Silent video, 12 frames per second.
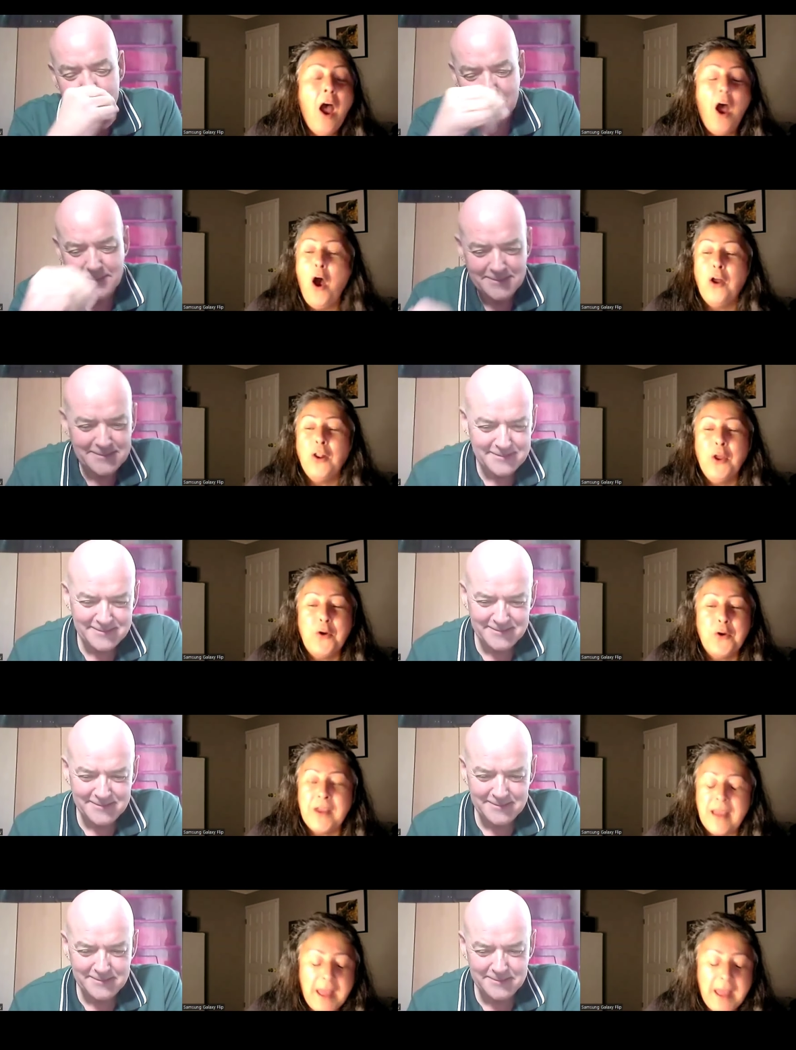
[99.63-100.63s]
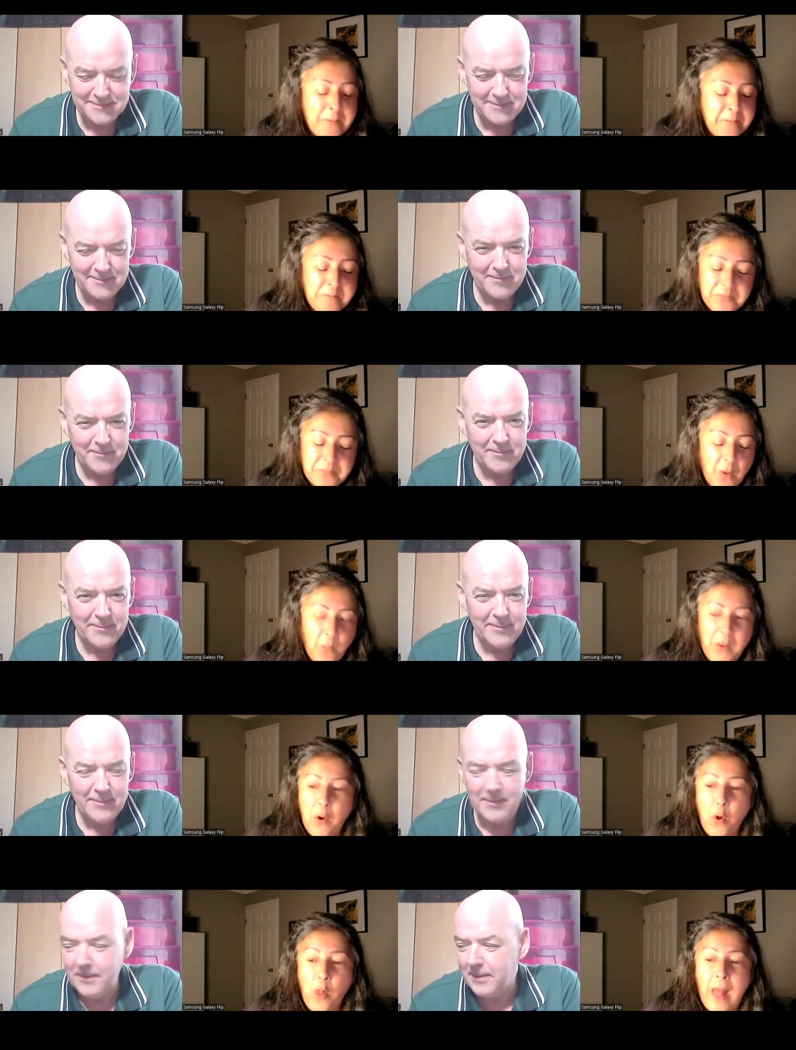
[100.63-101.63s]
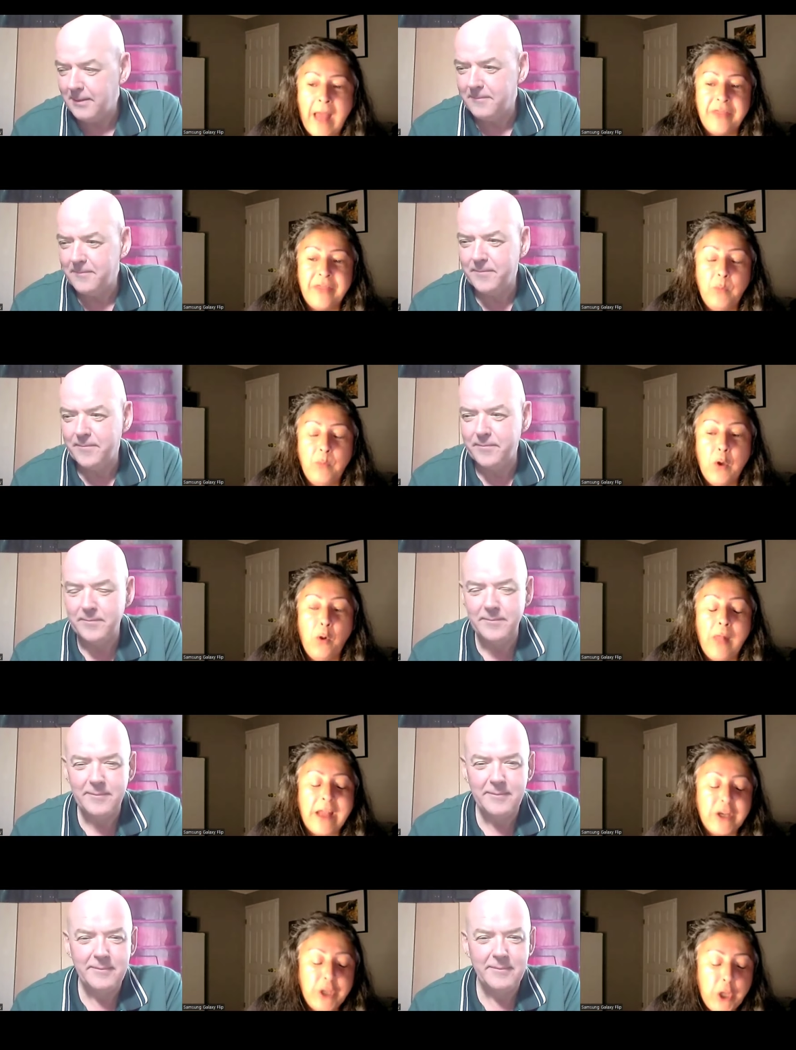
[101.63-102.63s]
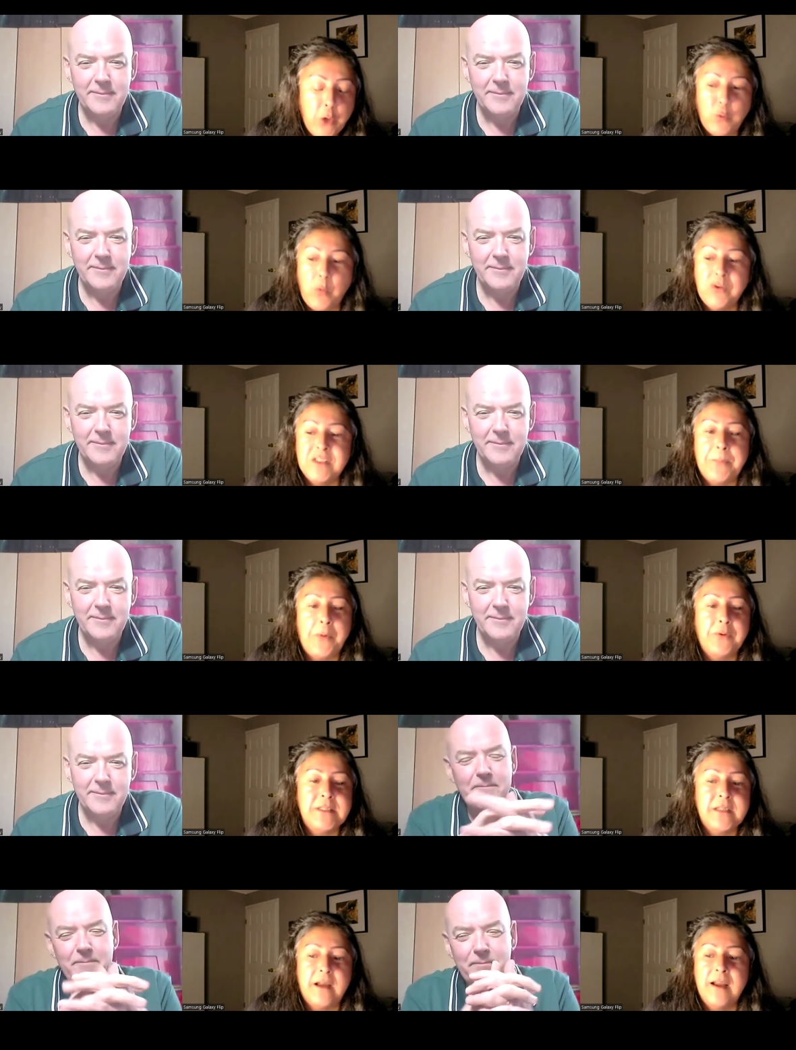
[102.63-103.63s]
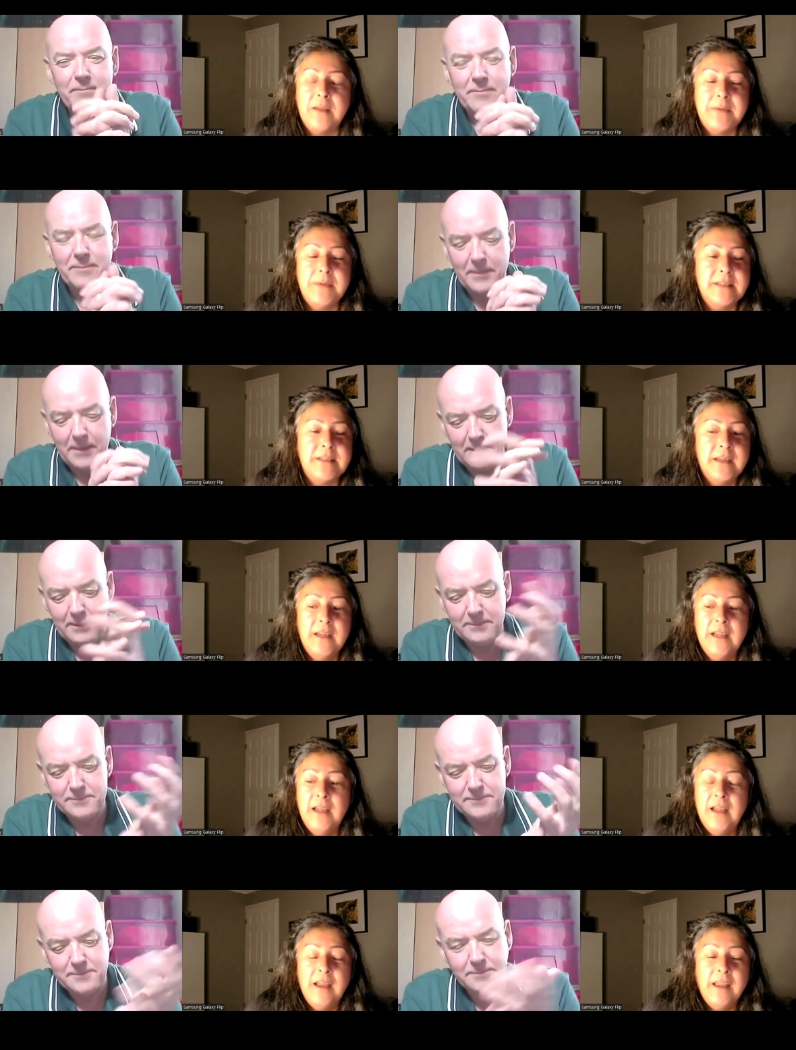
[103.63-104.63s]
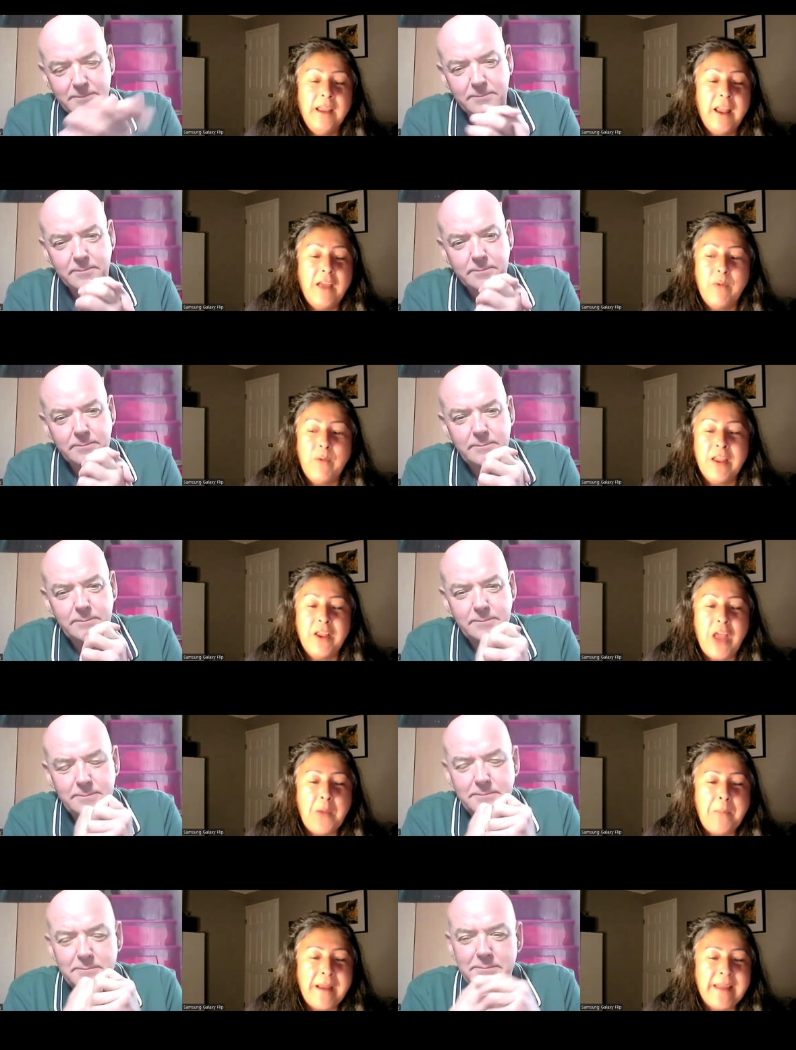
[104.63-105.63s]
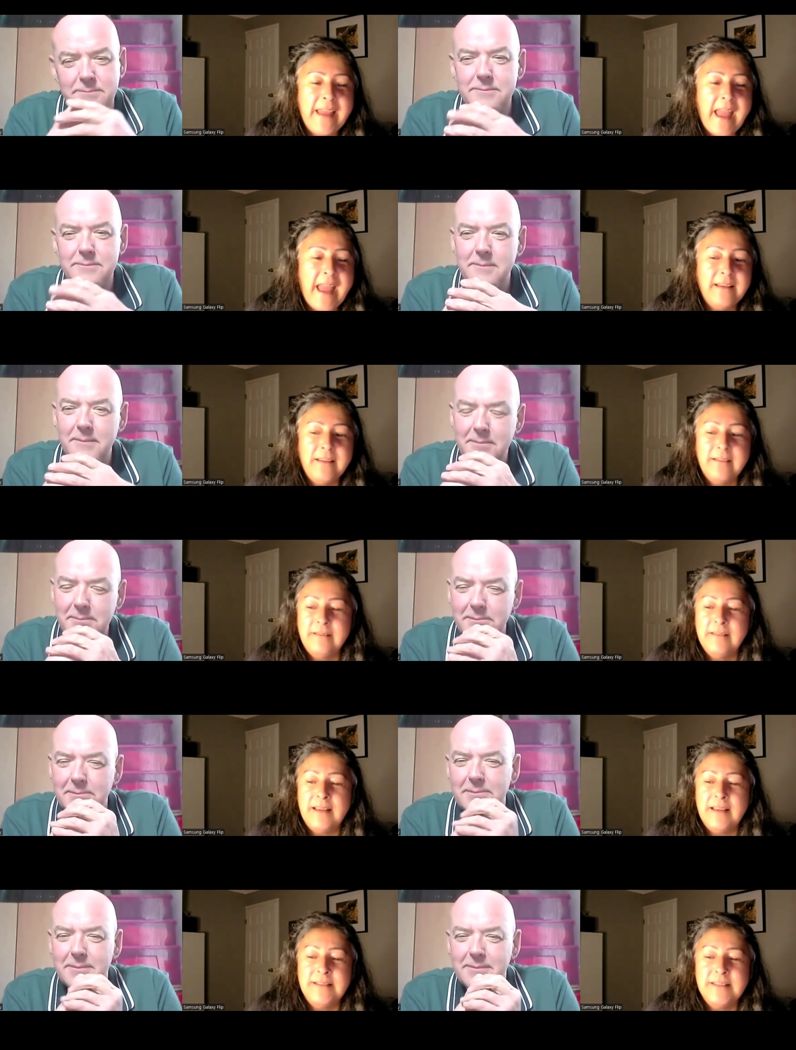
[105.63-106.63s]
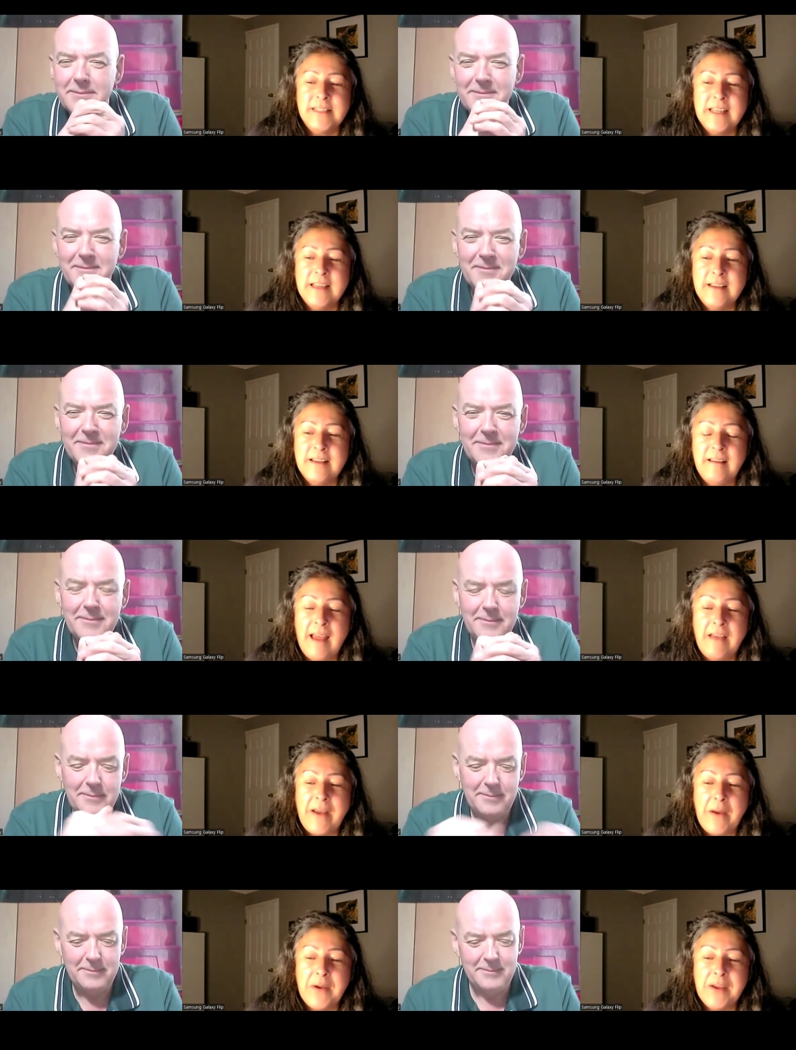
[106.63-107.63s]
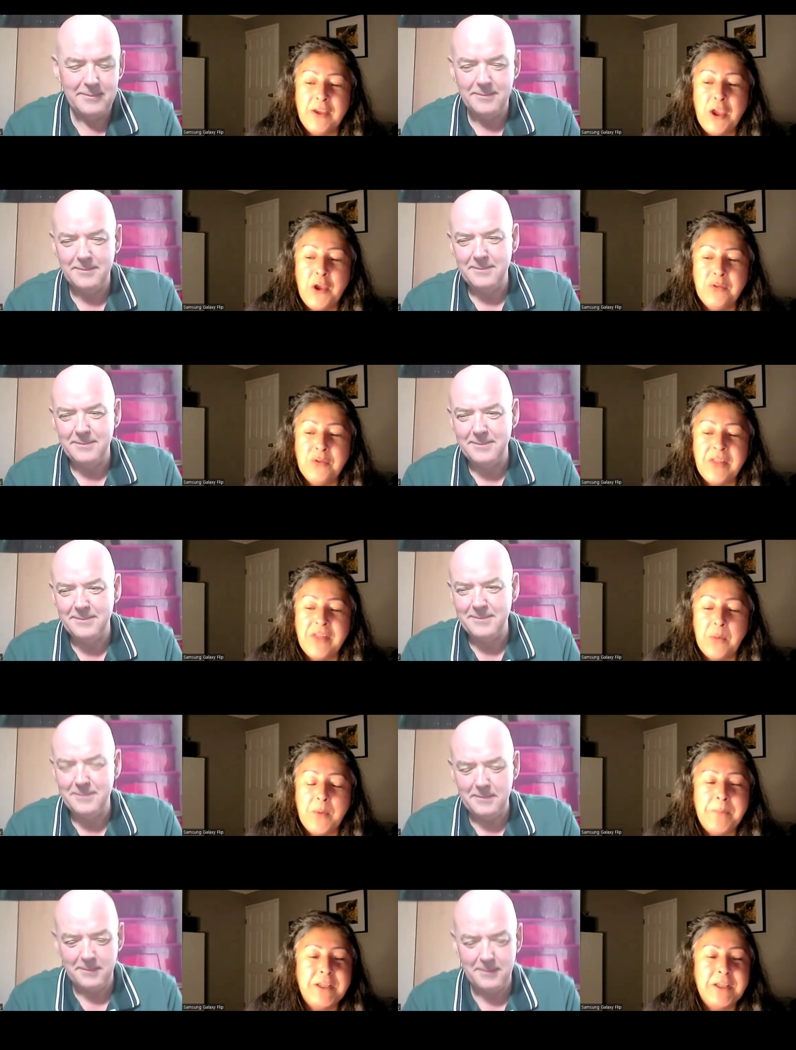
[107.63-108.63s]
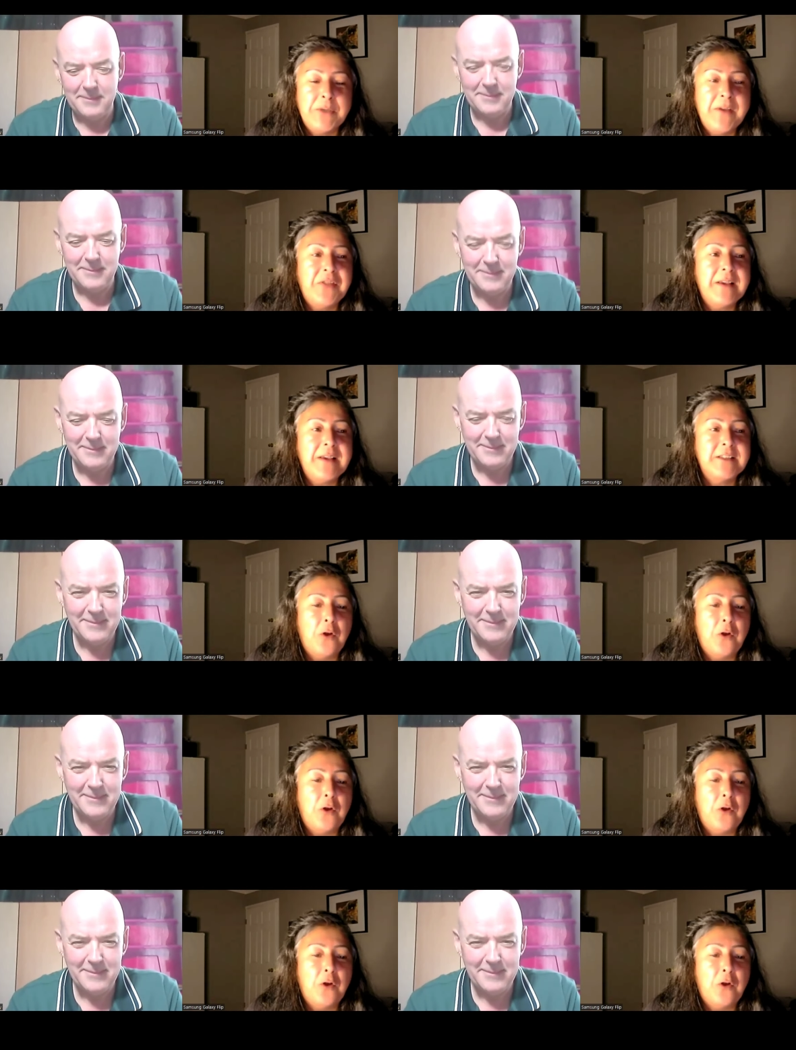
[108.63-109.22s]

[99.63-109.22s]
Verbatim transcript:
Speaker 1: oh, look, um, we all had we all had youth once upon a time, and you know, if we could go back again and, and uh, have our youth, I think we'd be doing things a